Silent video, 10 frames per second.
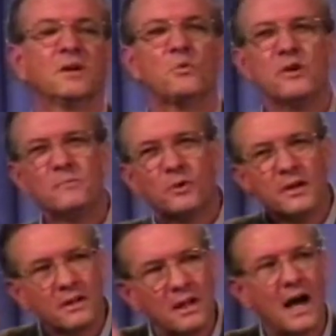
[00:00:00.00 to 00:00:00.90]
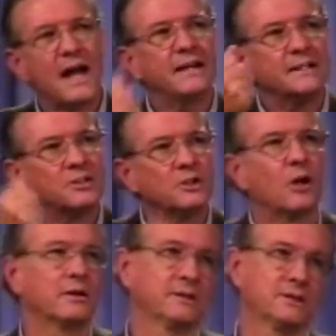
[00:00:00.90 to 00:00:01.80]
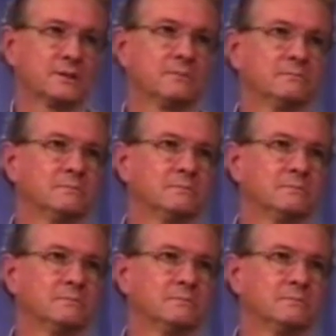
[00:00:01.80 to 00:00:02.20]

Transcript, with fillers: We bring light into darkness.